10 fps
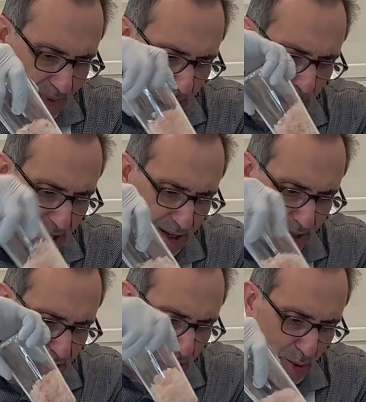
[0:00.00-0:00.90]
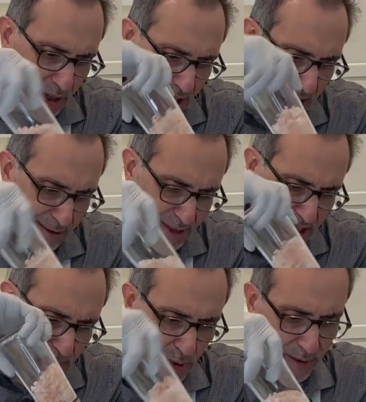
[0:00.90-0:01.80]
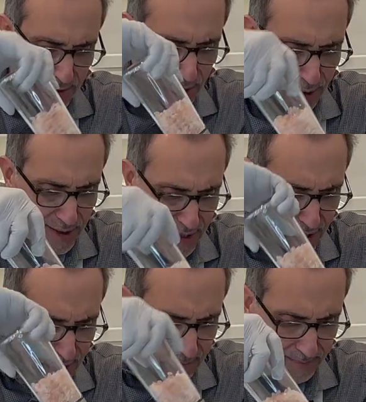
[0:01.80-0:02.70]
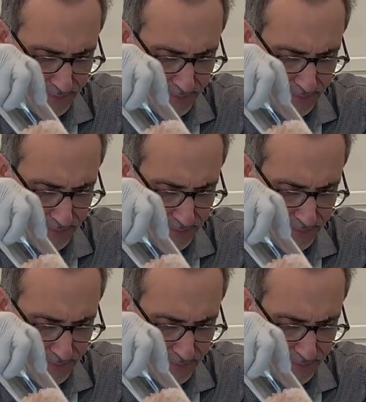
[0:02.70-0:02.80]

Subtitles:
About so 1.5 teaspoon of salt then,